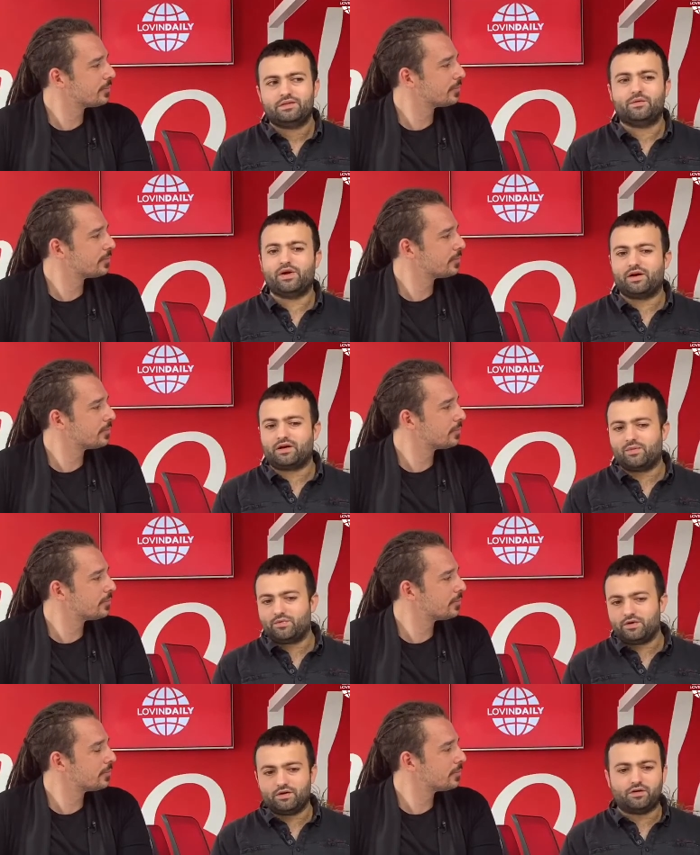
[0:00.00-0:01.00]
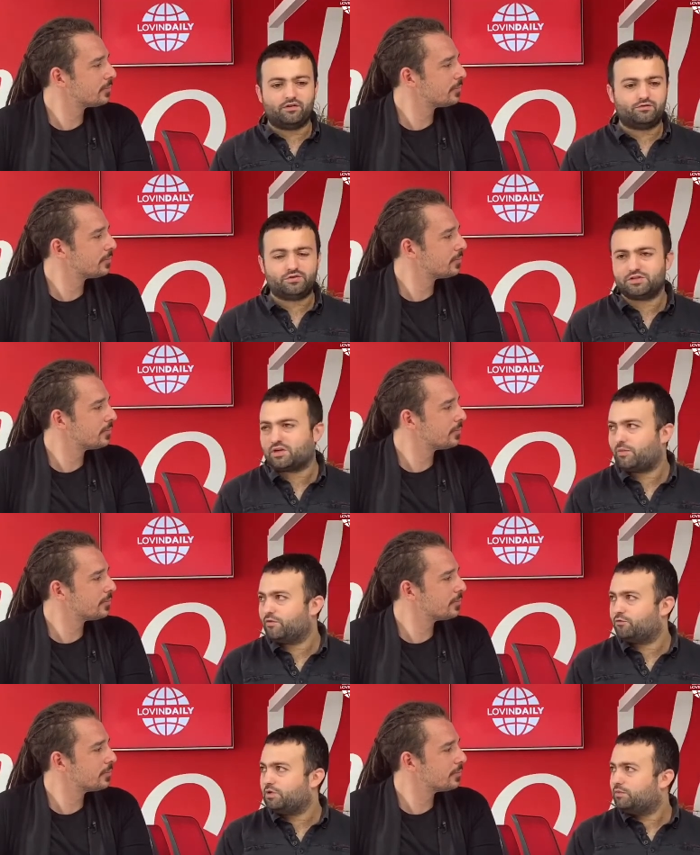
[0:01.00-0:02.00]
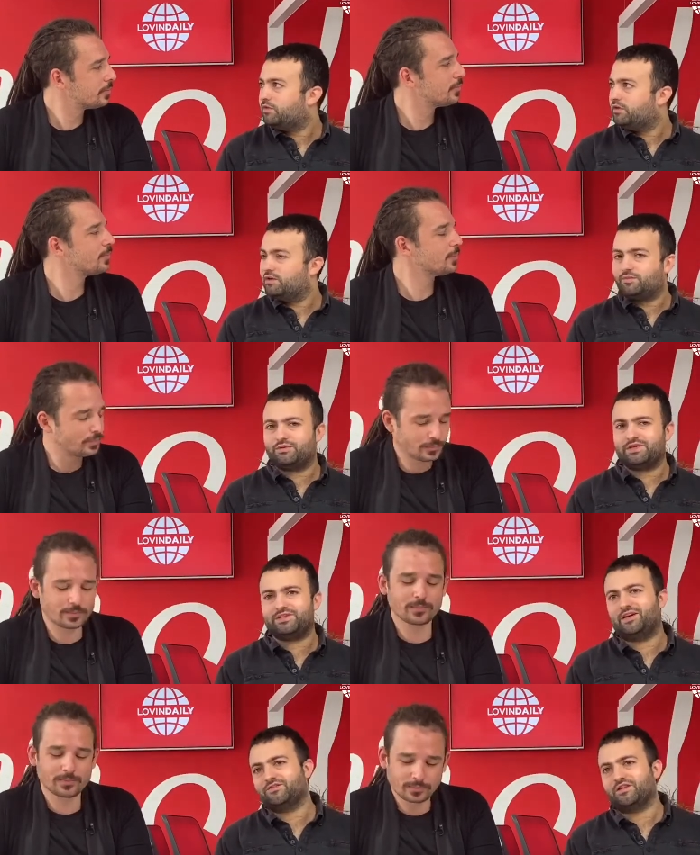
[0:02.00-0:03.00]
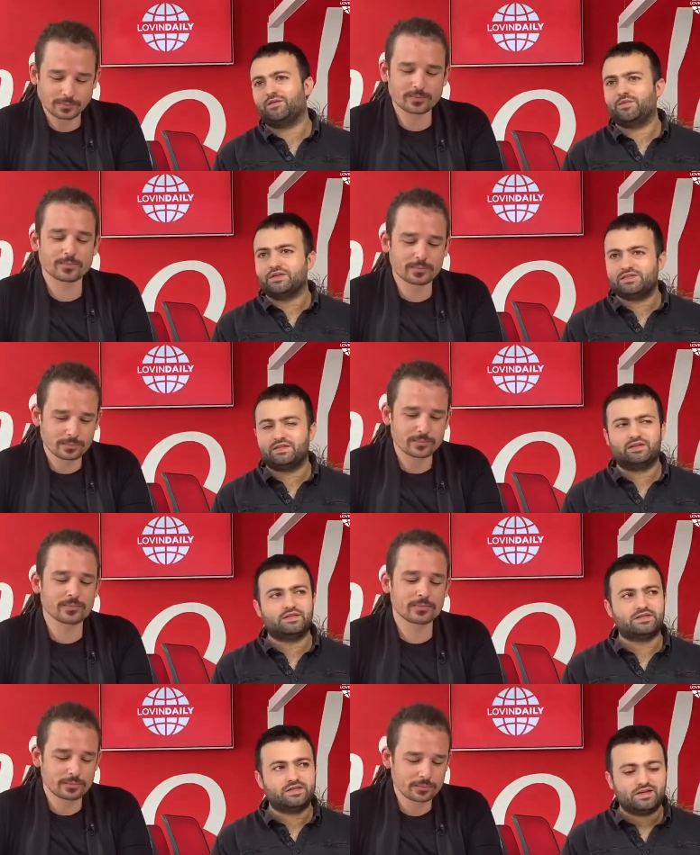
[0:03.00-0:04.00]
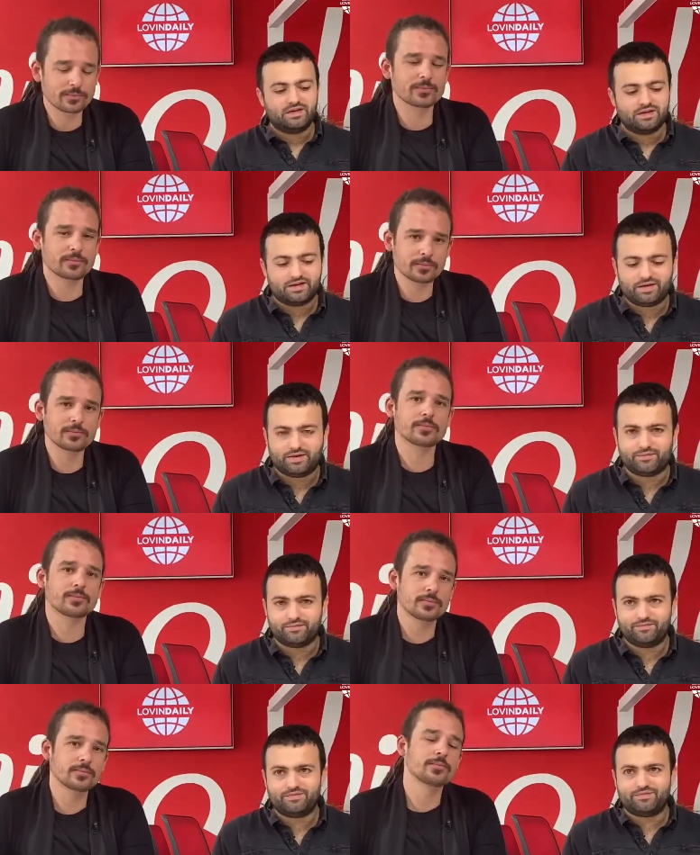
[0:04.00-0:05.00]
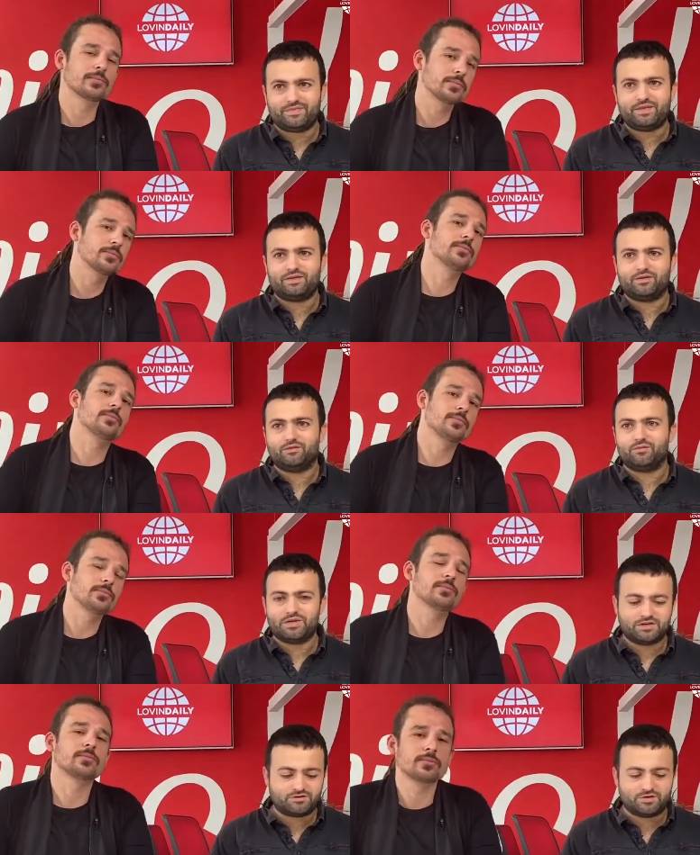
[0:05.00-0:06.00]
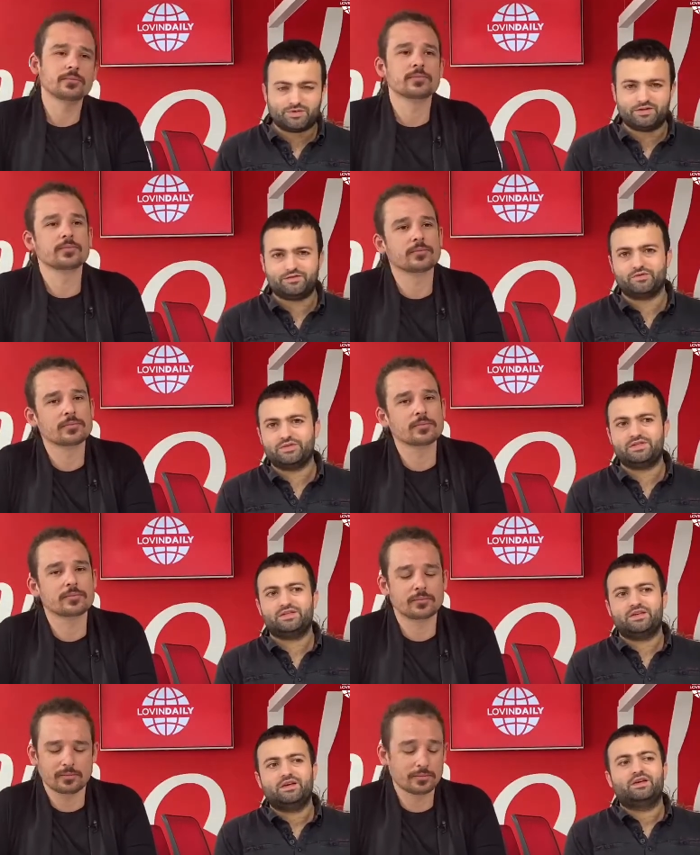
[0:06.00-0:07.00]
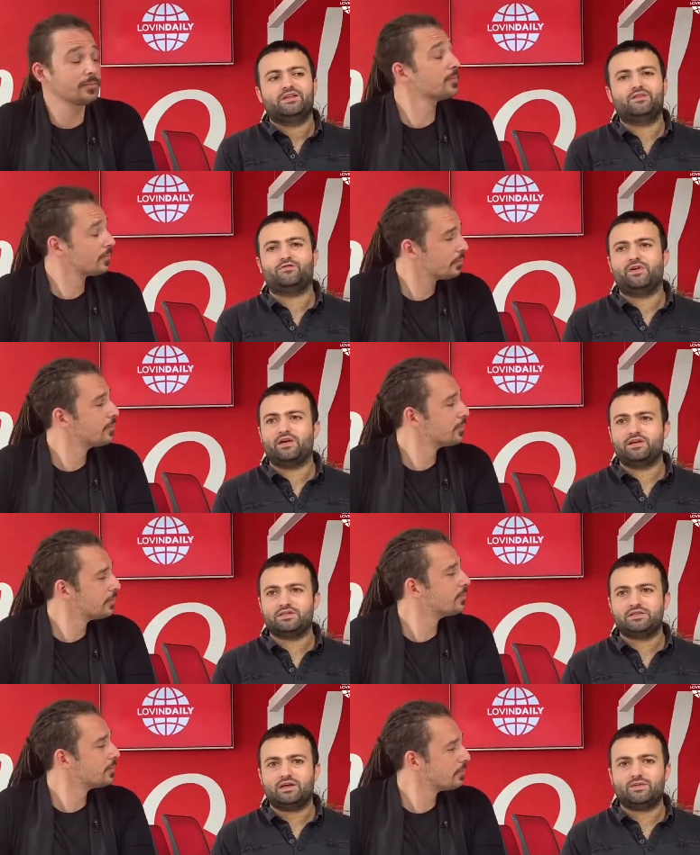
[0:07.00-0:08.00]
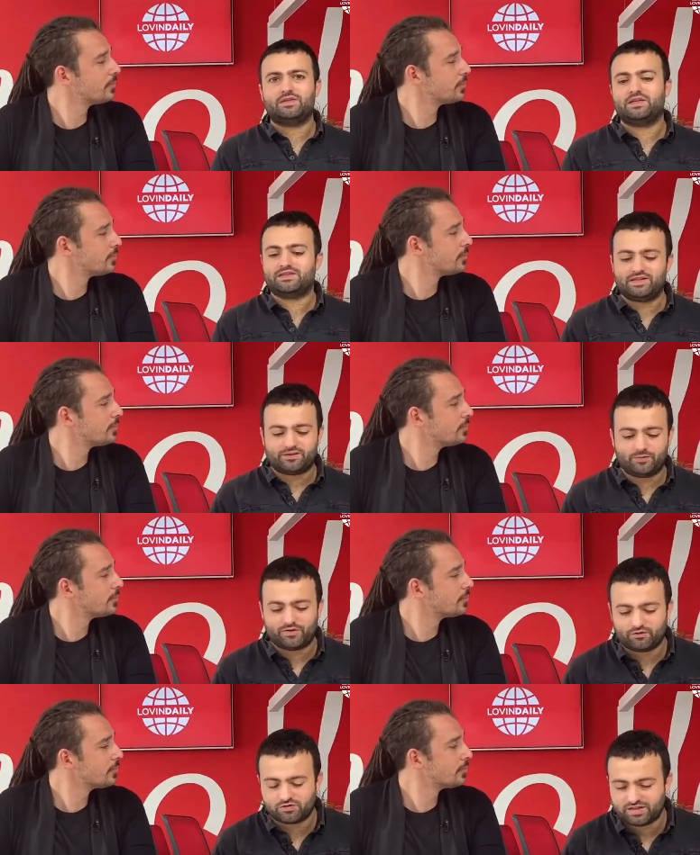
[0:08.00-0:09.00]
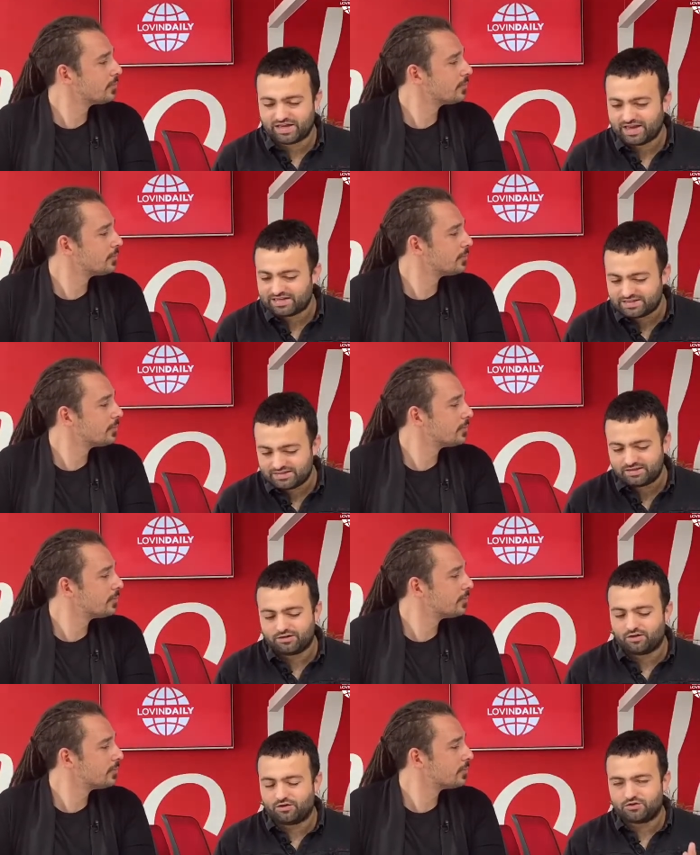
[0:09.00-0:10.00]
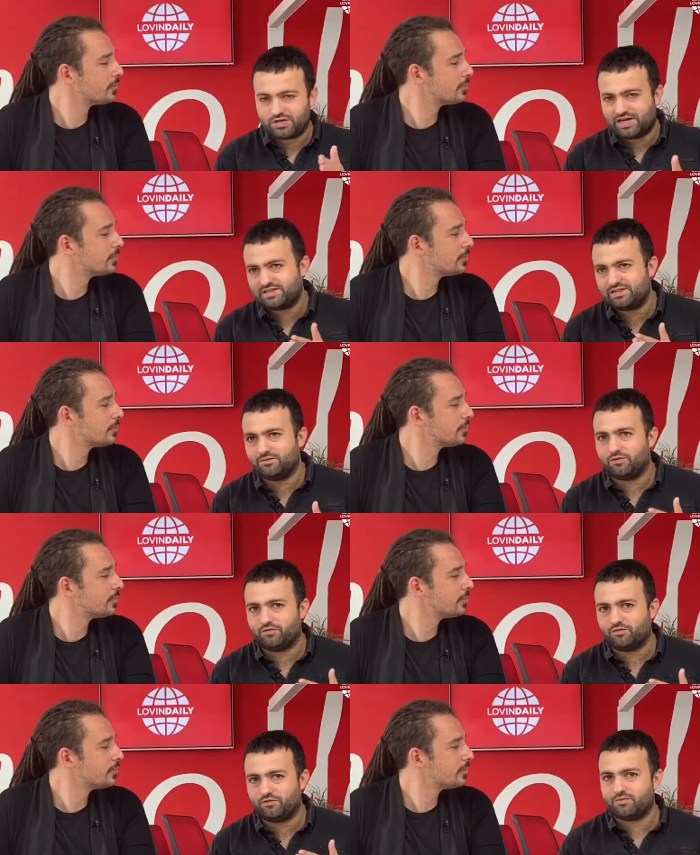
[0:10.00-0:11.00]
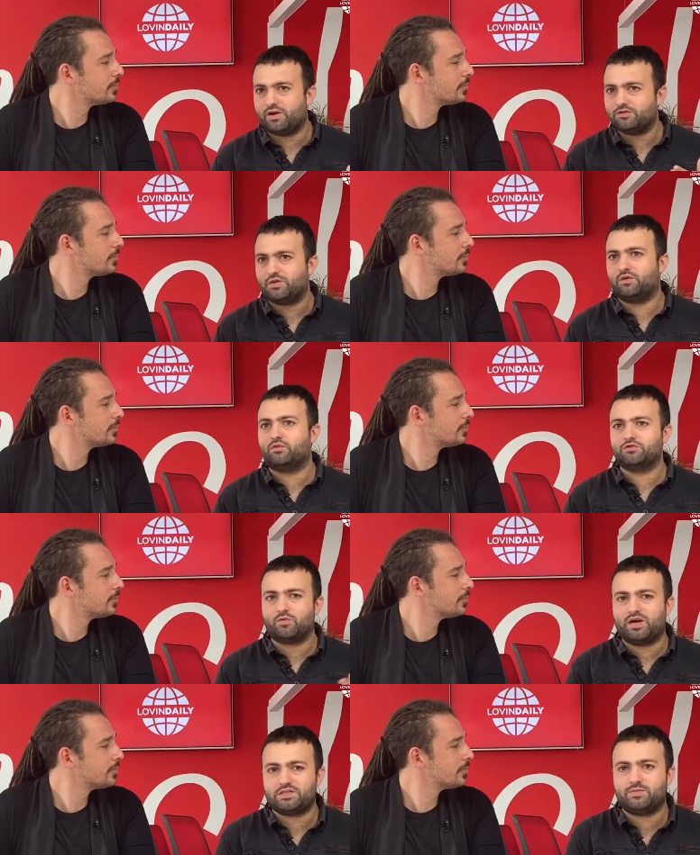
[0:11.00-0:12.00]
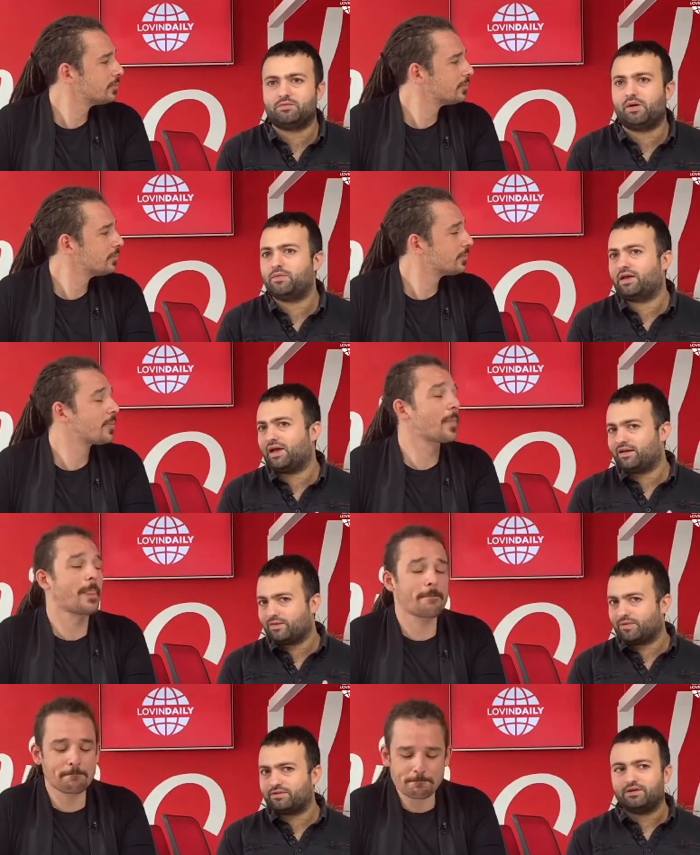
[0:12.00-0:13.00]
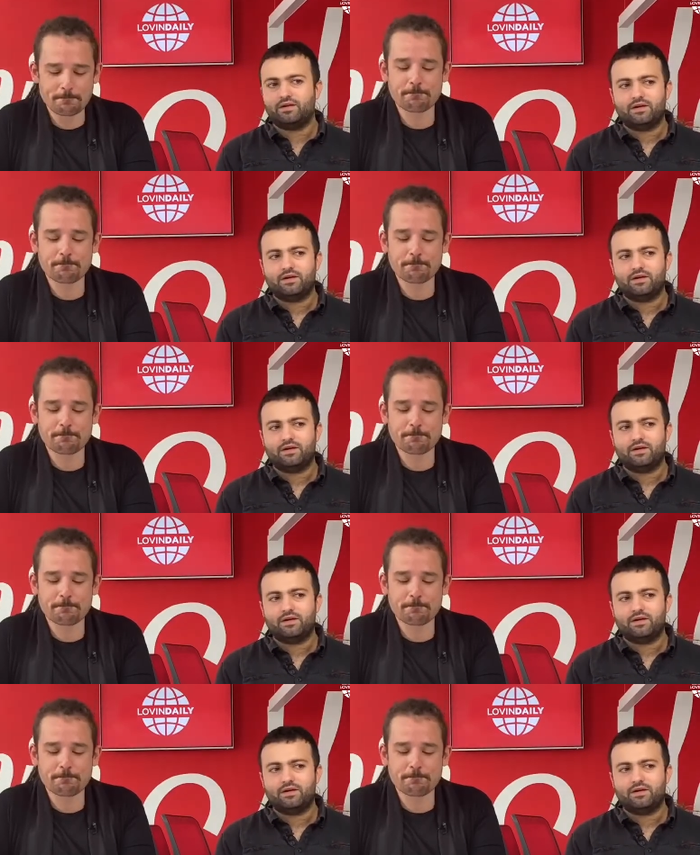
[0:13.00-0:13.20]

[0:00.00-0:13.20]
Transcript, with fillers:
Speaker 1: there were a couple of just a couple of people protesting outside the minister's um, you know ministry, but this was the first, I mean, it, to be fair, it wasn't as large as the November ones where there was widespread public anger, but mm.